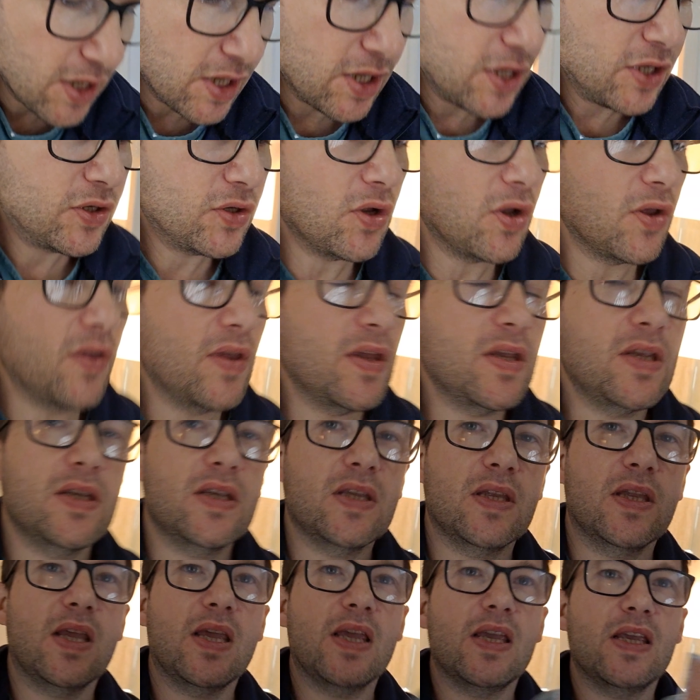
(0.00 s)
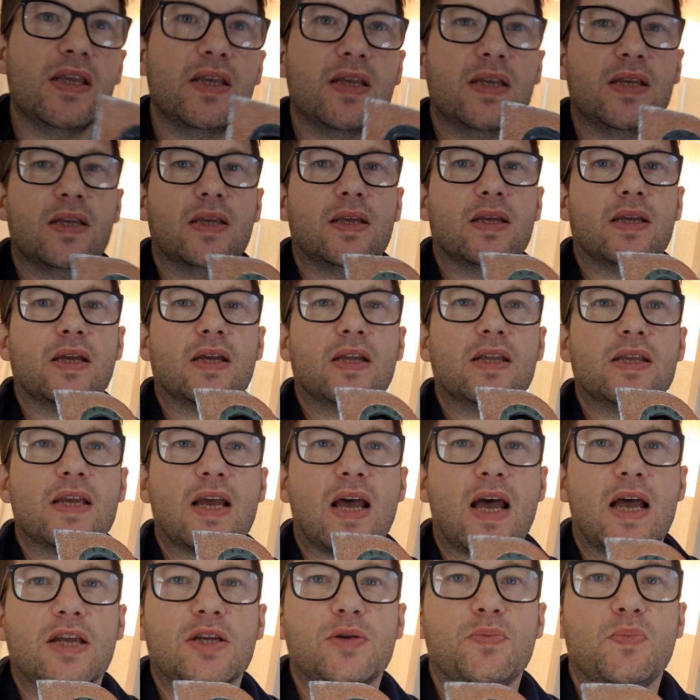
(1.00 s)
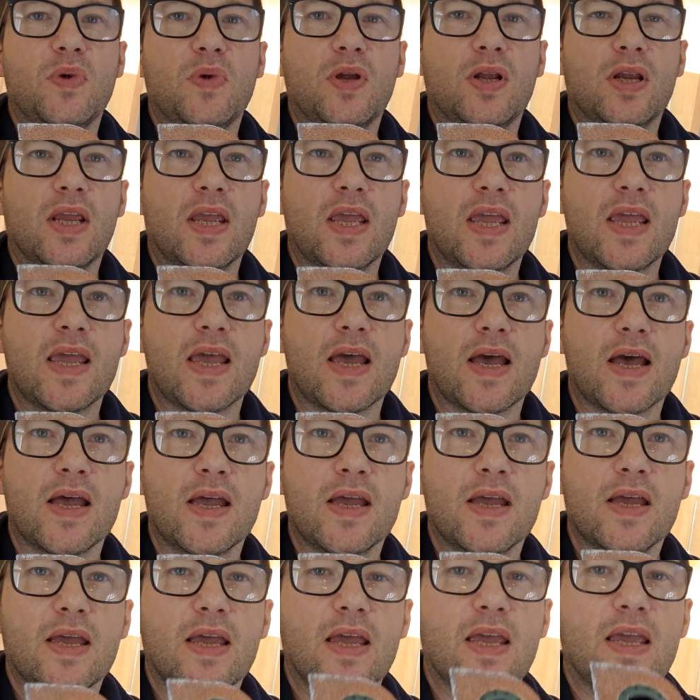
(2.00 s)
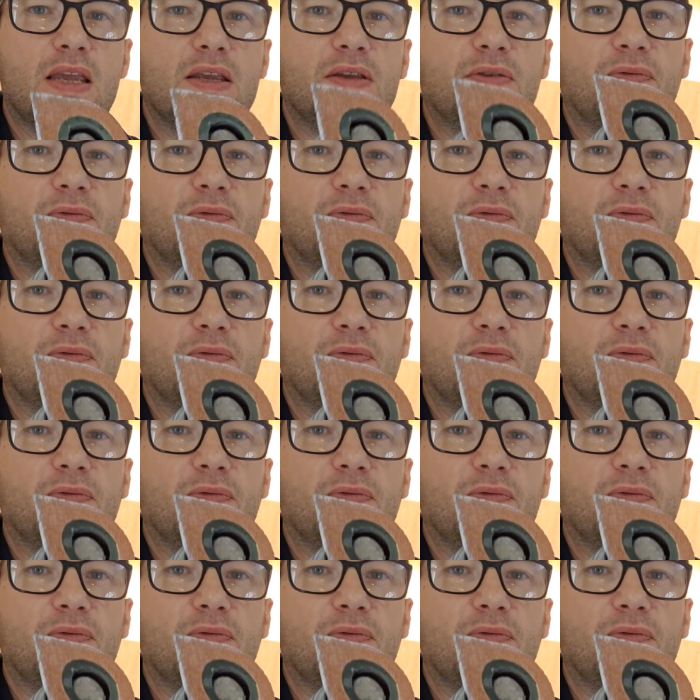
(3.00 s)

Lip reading: So this attachment here is